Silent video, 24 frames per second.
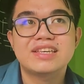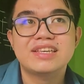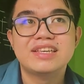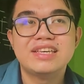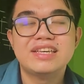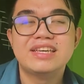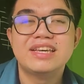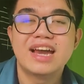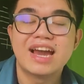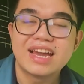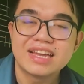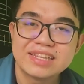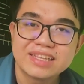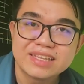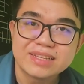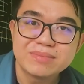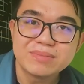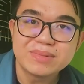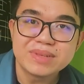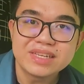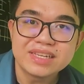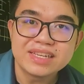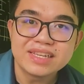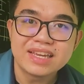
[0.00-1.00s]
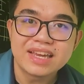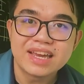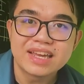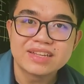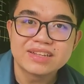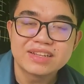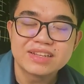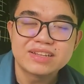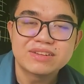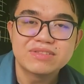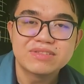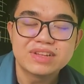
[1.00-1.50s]
guided me,
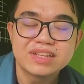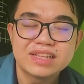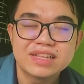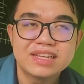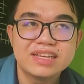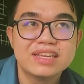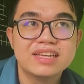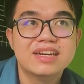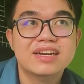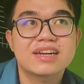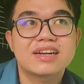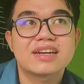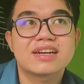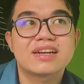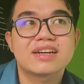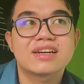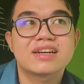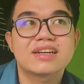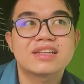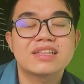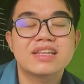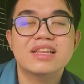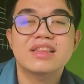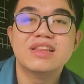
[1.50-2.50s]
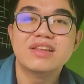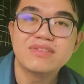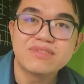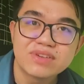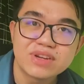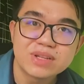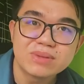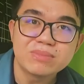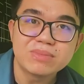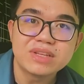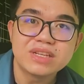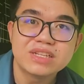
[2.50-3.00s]
and He really
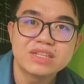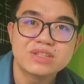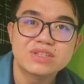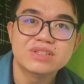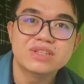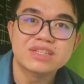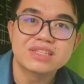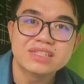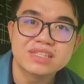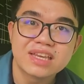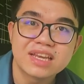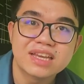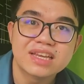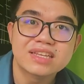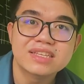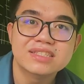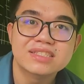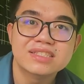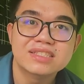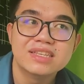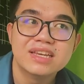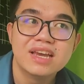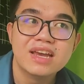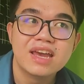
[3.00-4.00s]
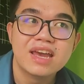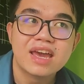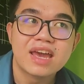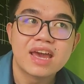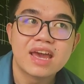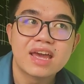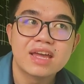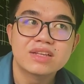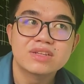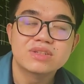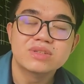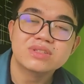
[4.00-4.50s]
delivered me through the things
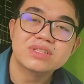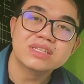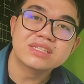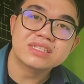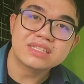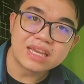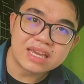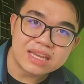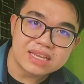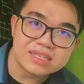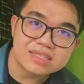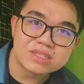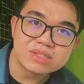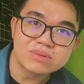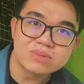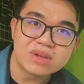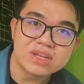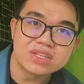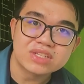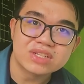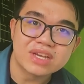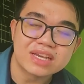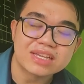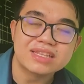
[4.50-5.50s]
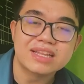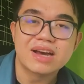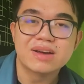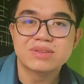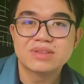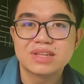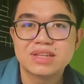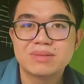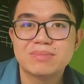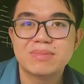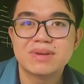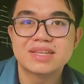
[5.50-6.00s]
and through the days which I
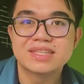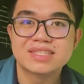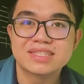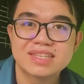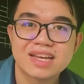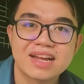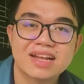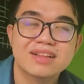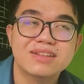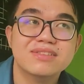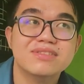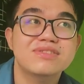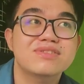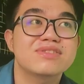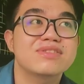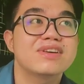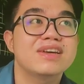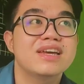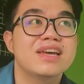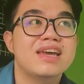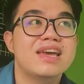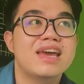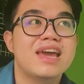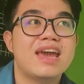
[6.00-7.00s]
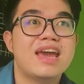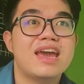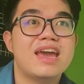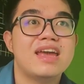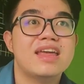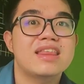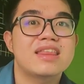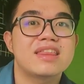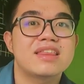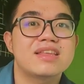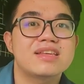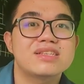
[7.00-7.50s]
doubted myself.
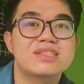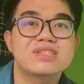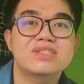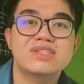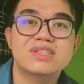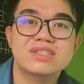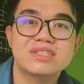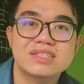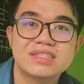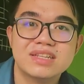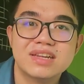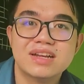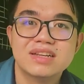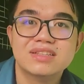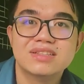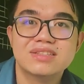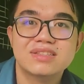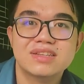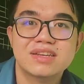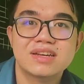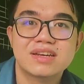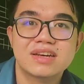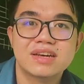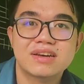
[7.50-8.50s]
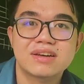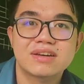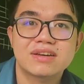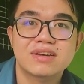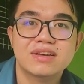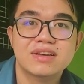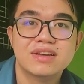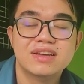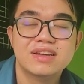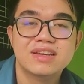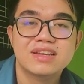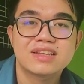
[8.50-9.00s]
And this is just not
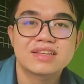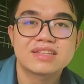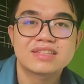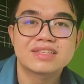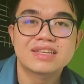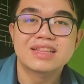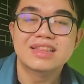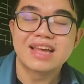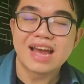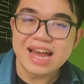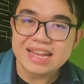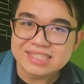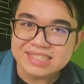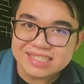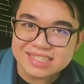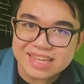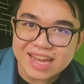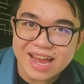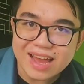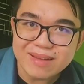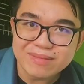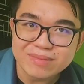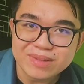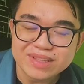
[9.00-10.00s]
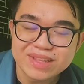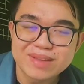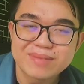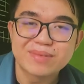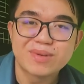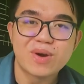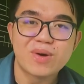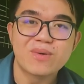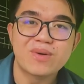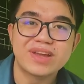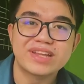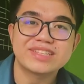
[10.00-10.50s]
the last time that
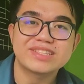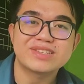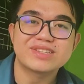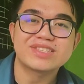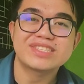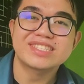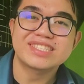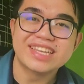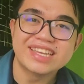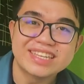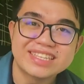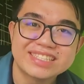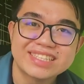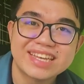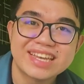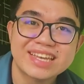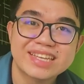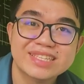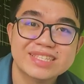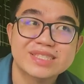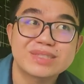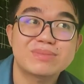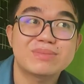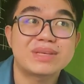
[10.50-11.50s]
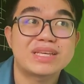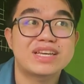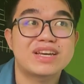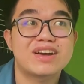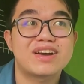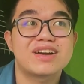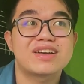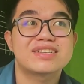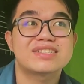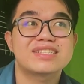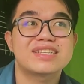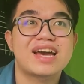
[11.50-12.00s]
I'm going to say this,
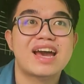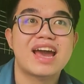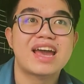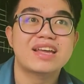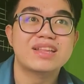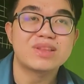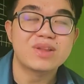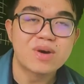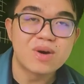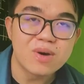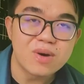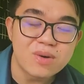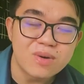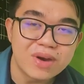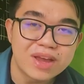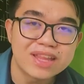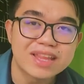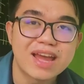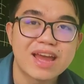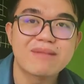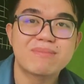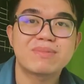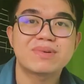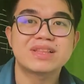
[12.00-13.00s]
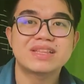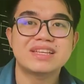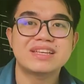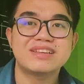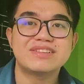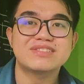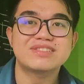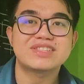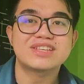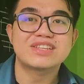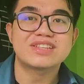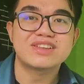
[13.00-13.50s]
because I know and I
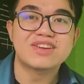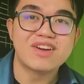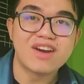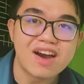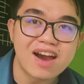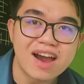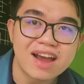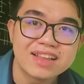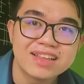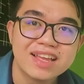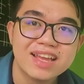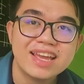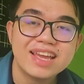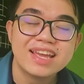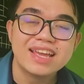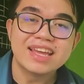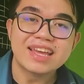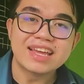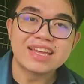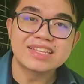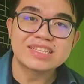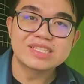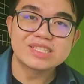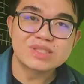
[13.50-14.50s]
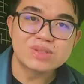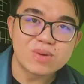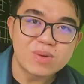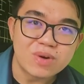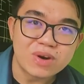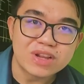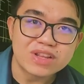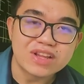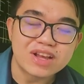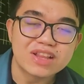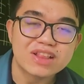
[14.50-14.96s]
believe that God instored a